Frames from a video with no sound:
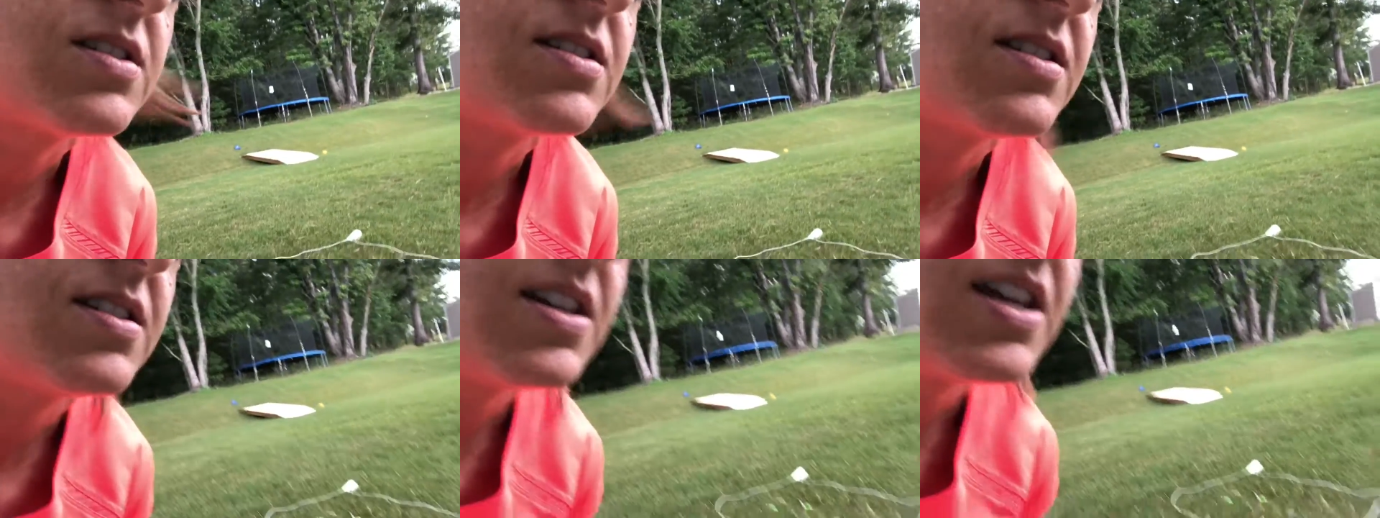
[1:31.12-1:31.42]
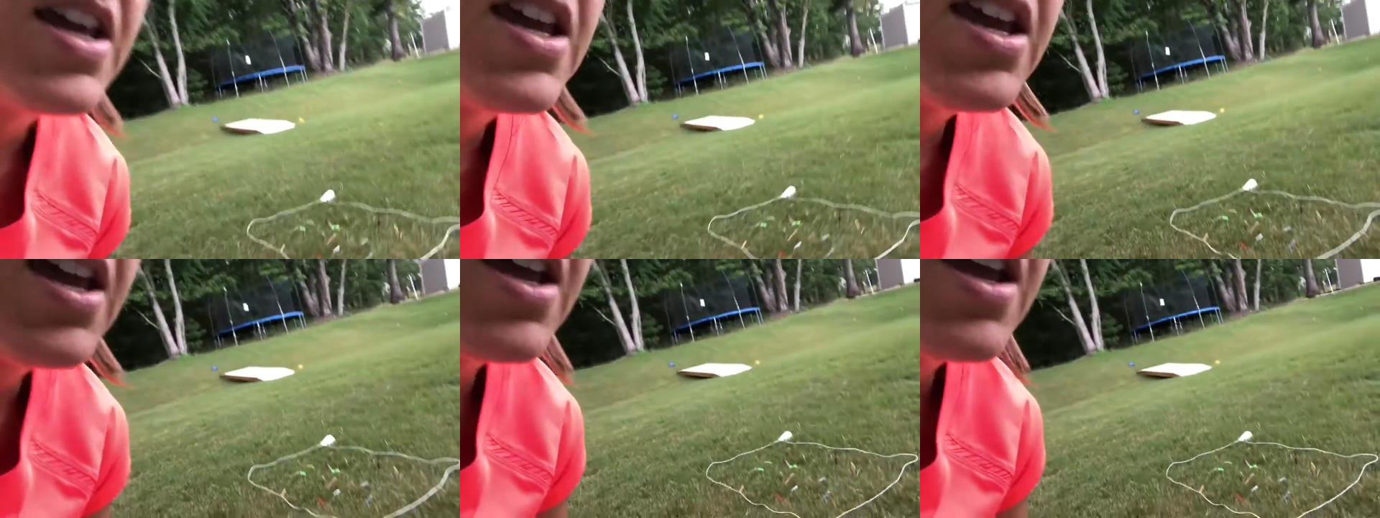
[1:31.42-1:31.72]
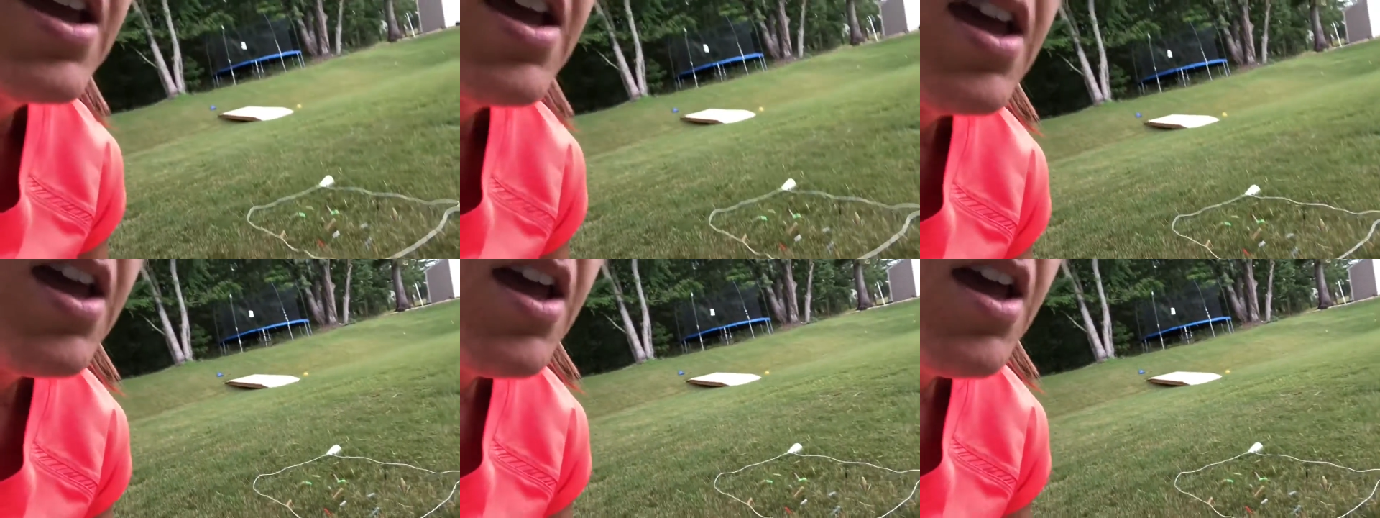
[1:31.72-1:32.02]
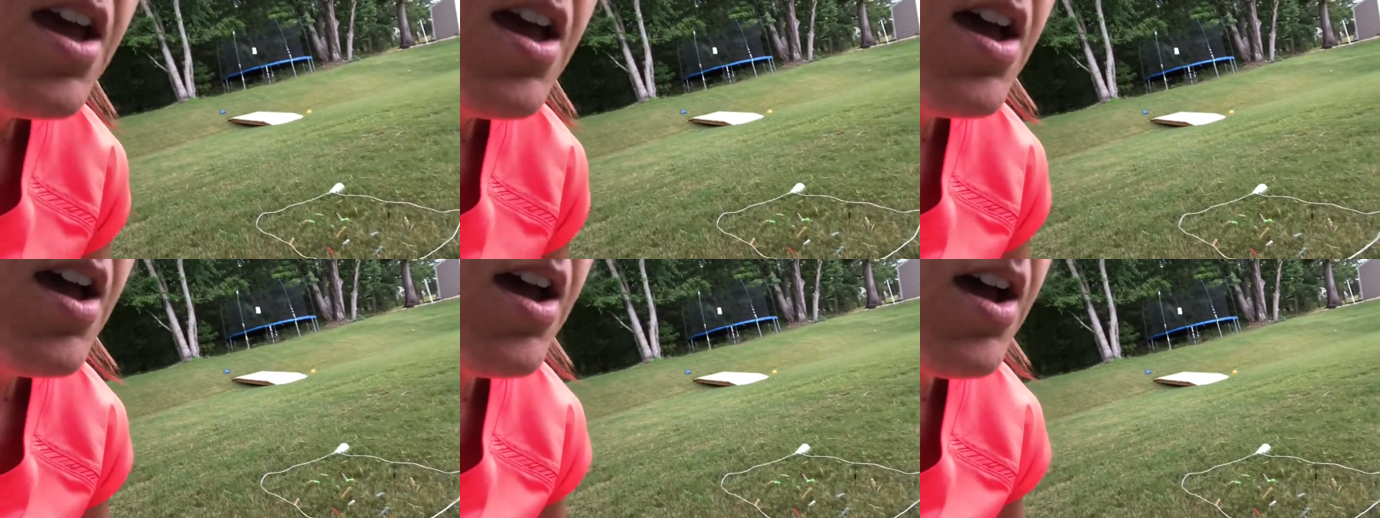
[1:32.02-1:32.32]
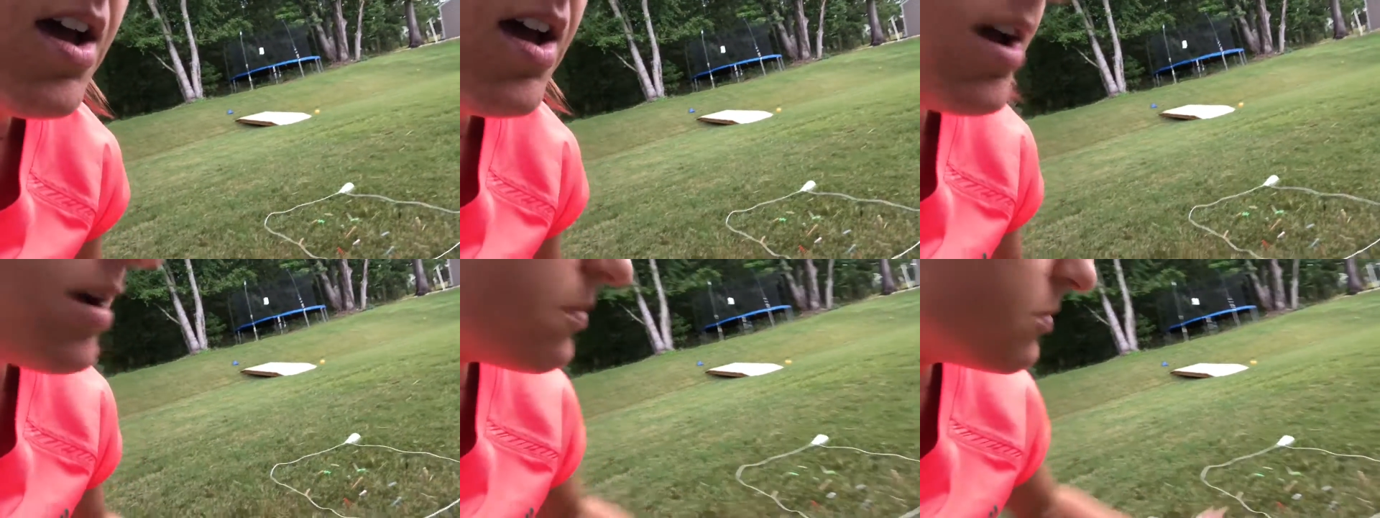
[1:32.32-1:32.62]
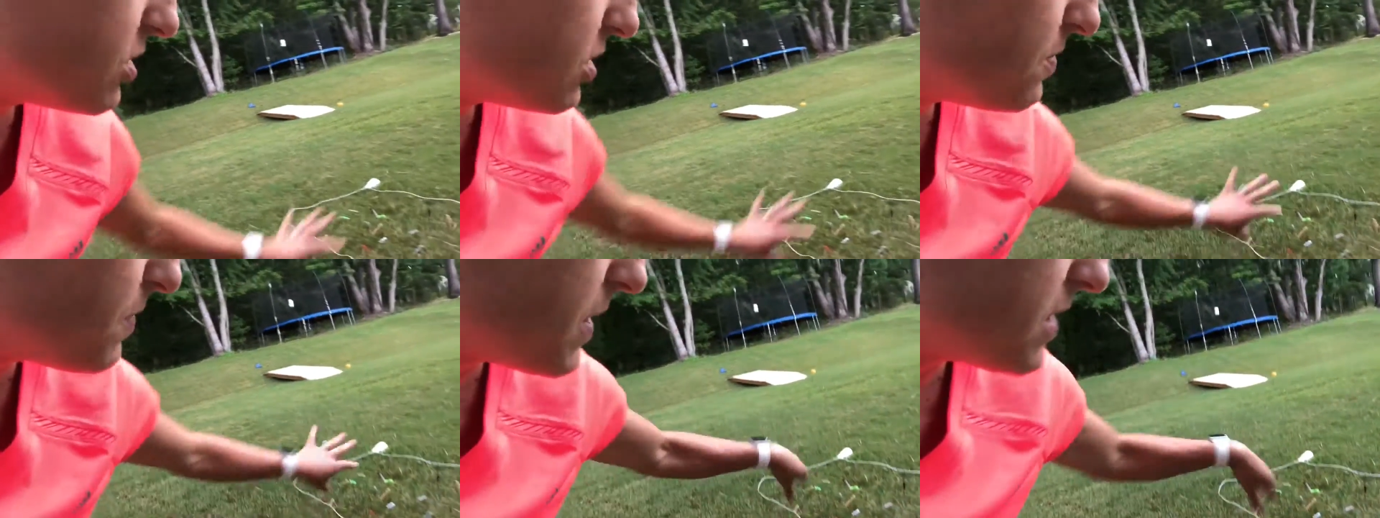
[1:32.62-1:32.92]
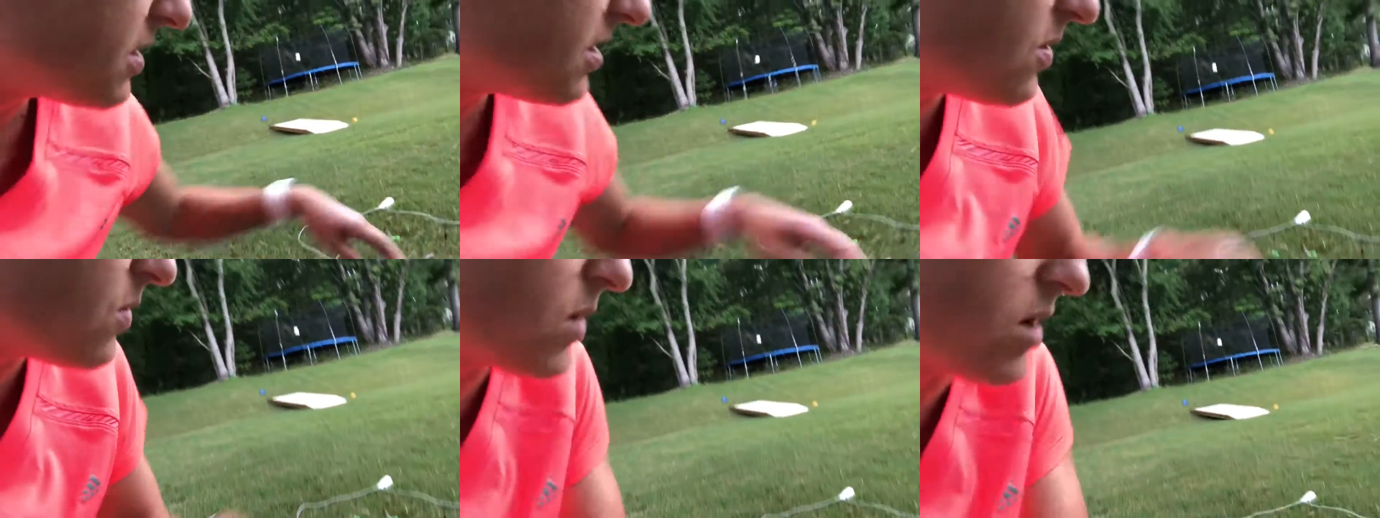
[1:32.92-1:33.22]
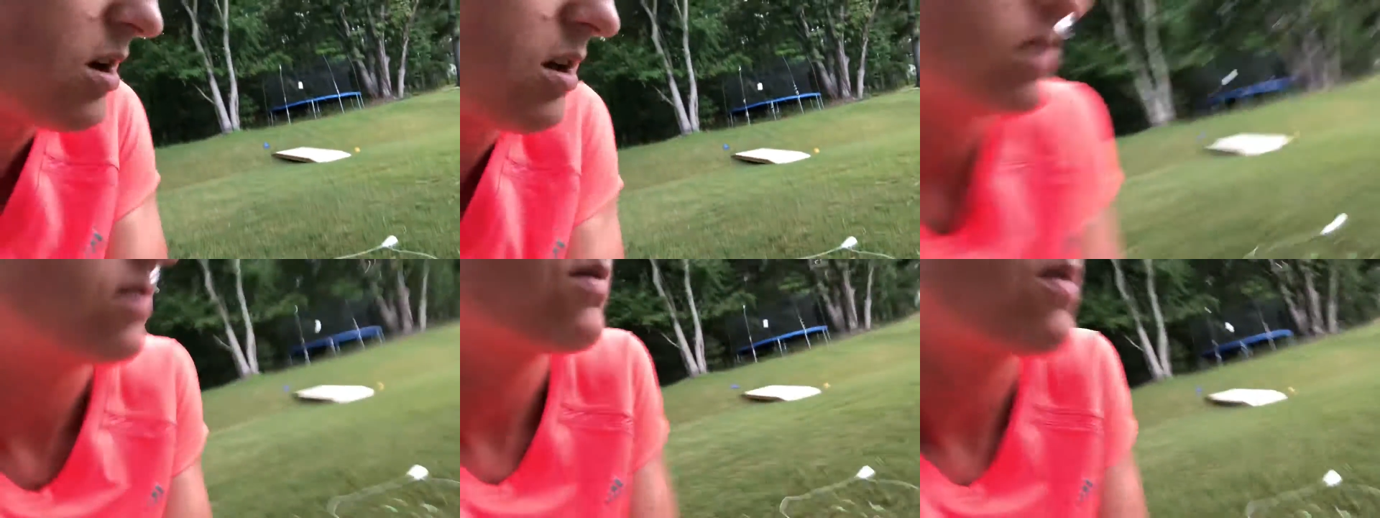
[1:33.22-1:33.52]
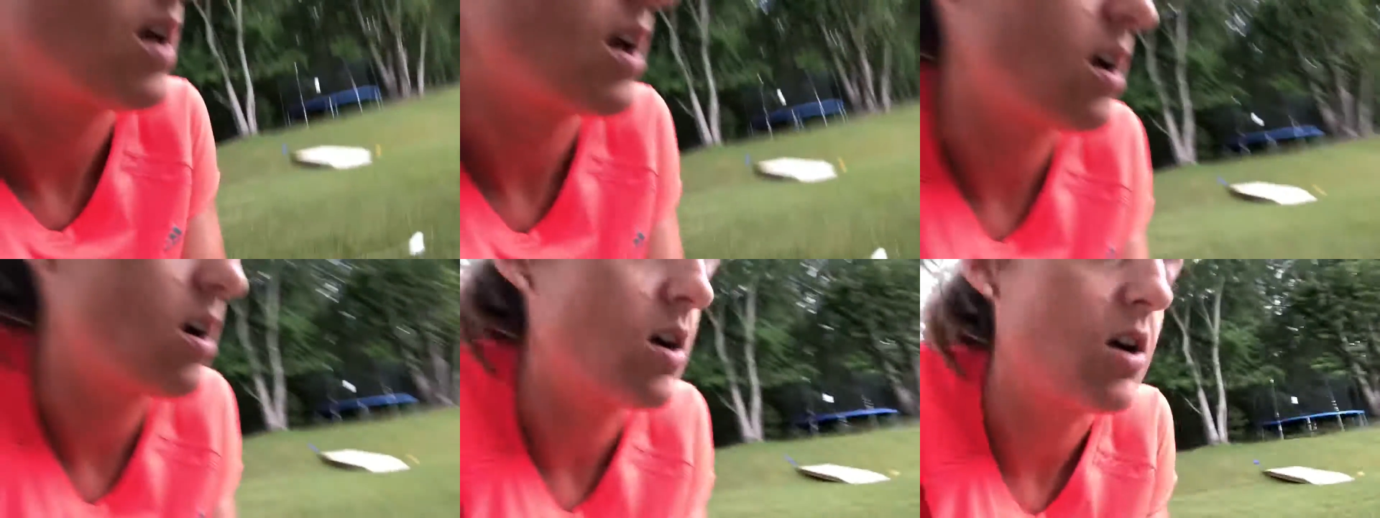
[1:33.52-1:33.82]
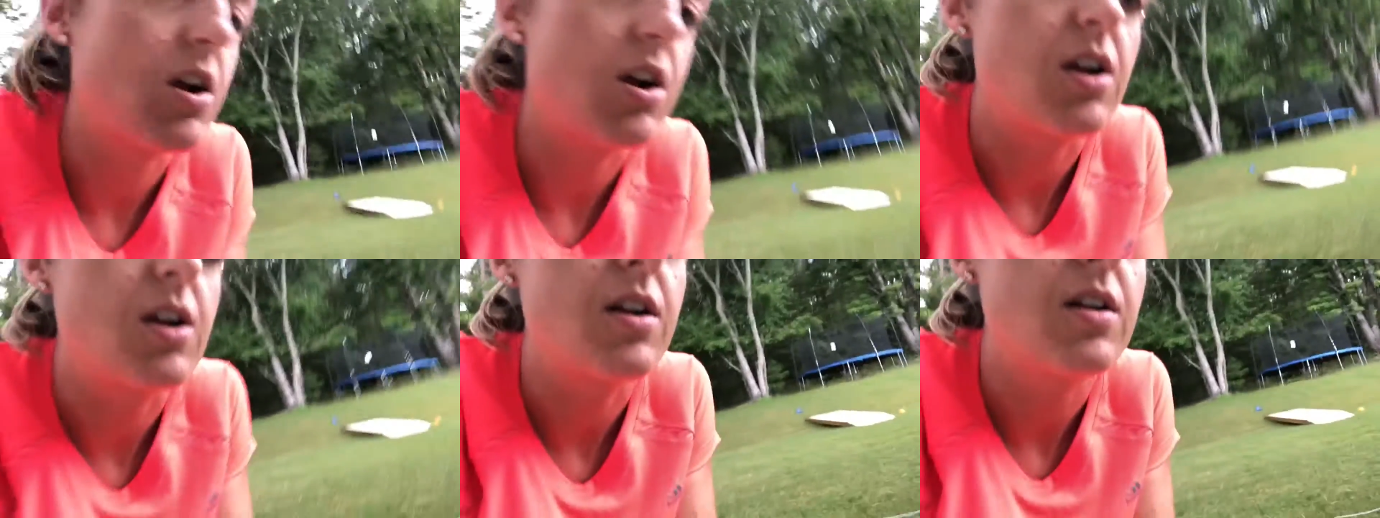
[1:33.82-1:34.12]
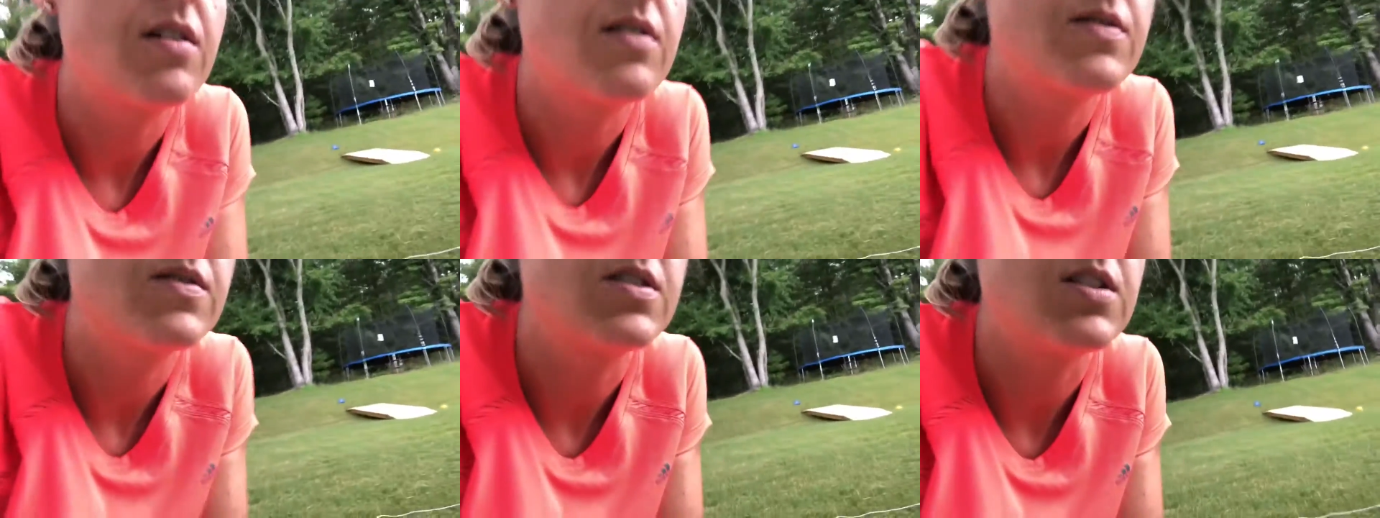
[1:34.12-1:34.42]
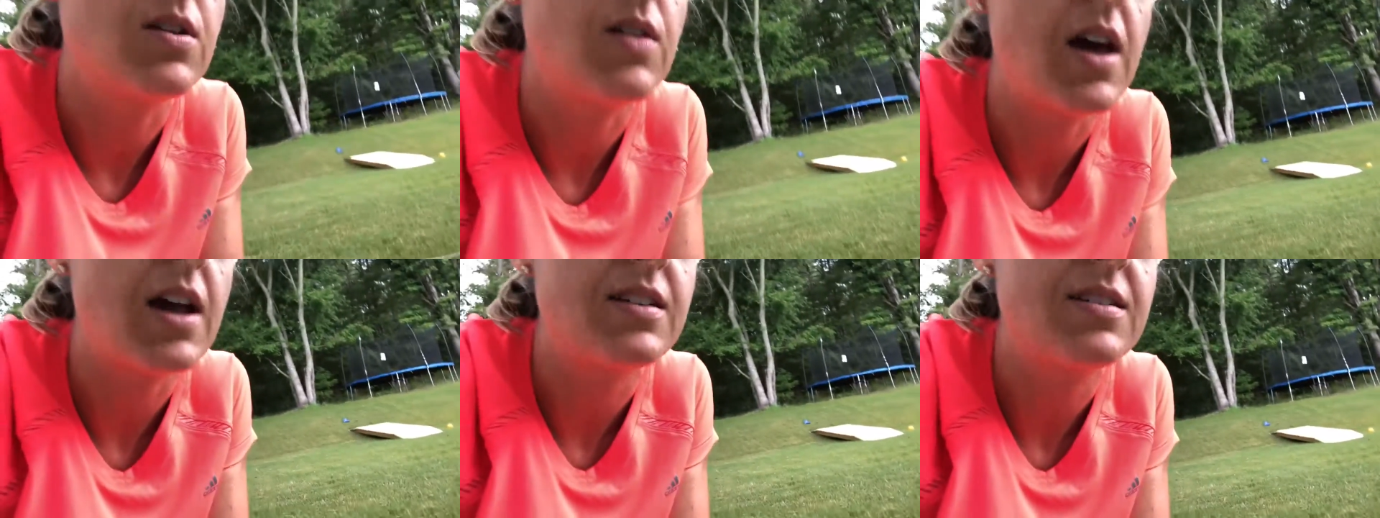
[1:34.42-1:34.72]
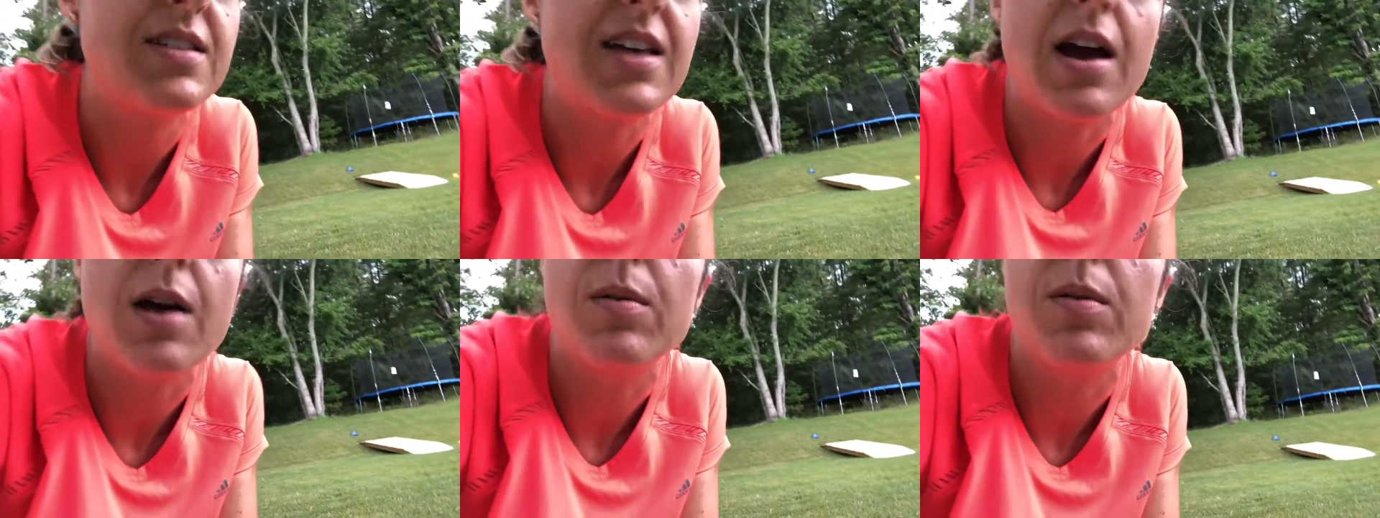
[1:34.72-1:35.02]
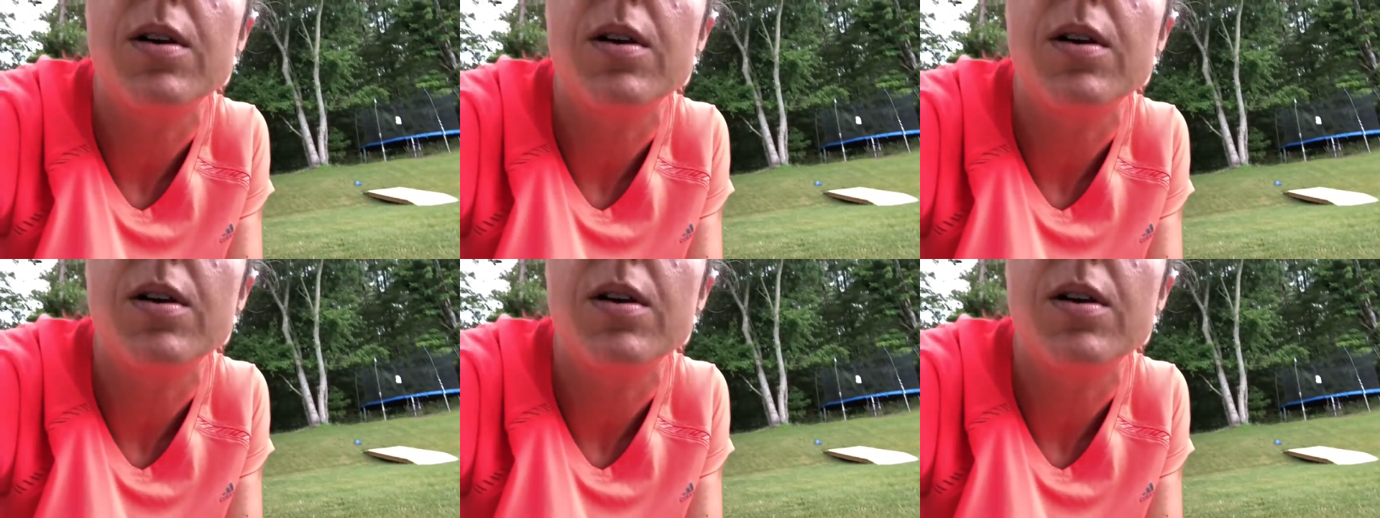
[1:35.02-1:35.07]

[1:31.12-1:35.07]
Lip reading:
(no speaker visible)